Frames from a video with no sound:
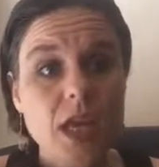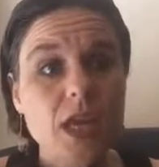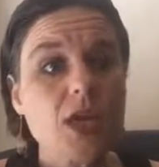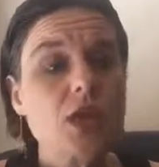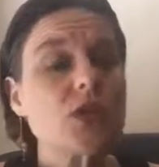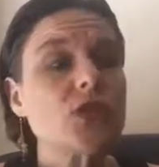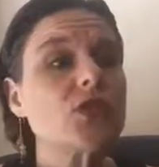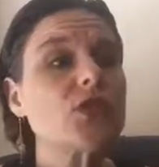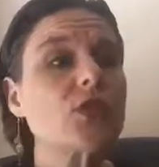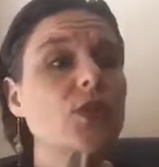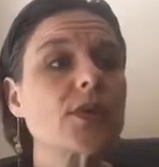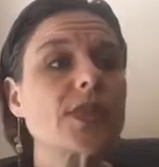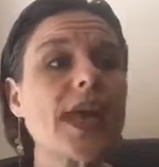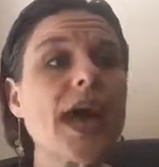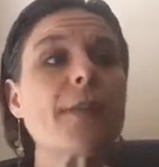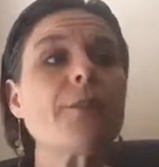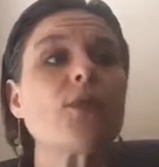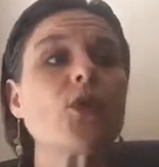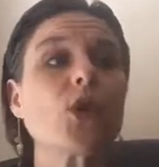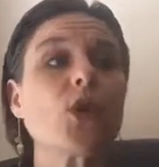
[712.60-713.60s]
So at
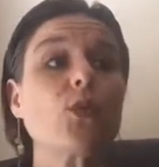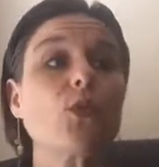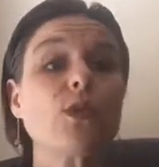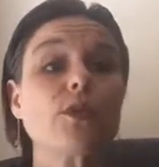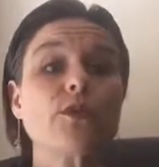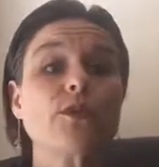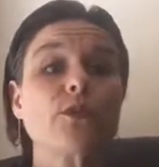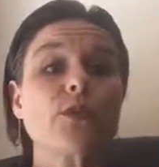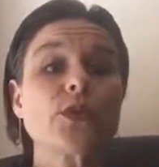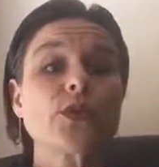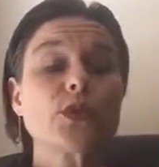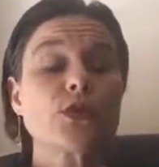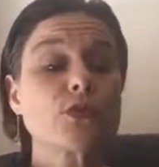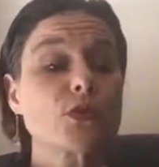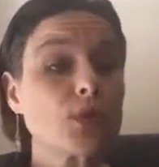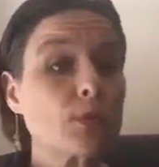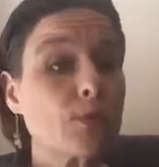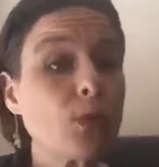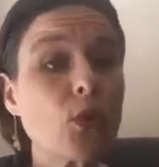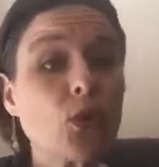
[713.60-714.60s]
that point we've
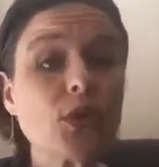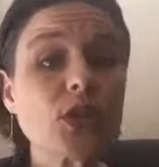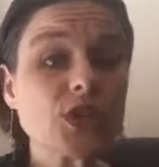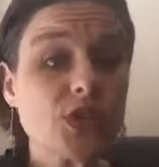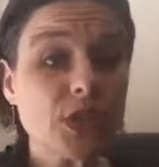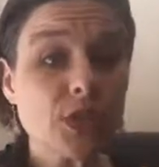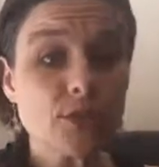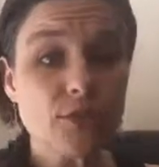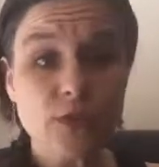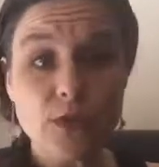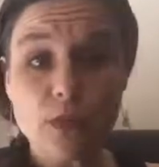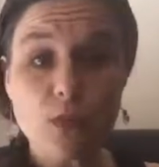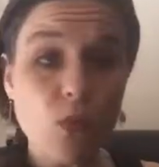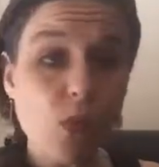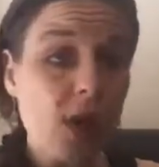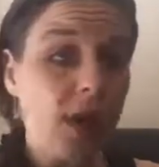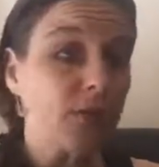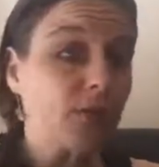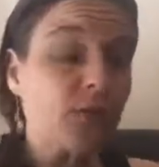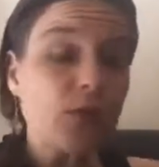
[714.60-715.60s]
reduced portion from
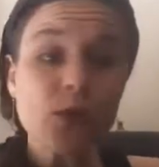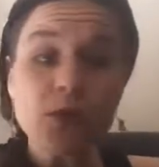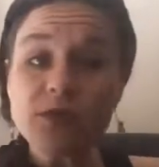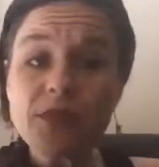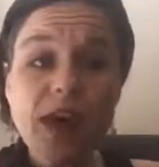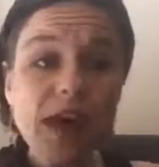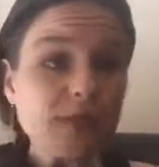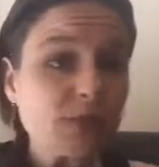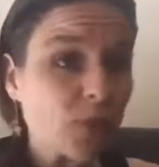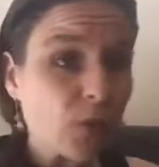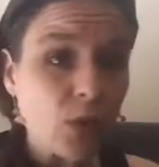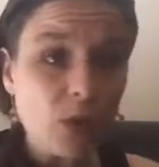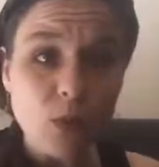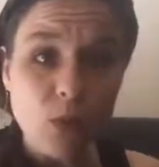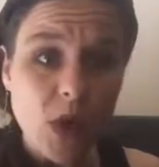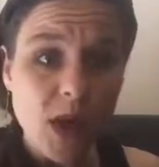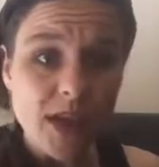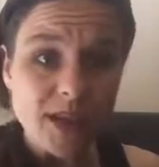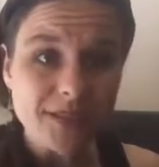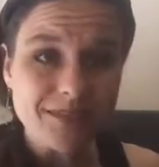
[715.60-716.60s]
1, 4, 5, 4,
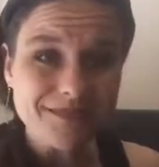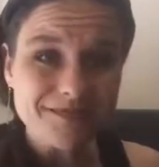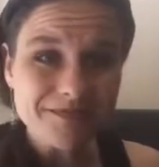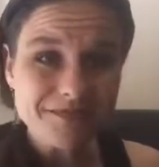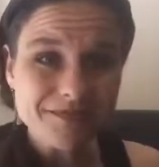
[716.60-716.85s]
1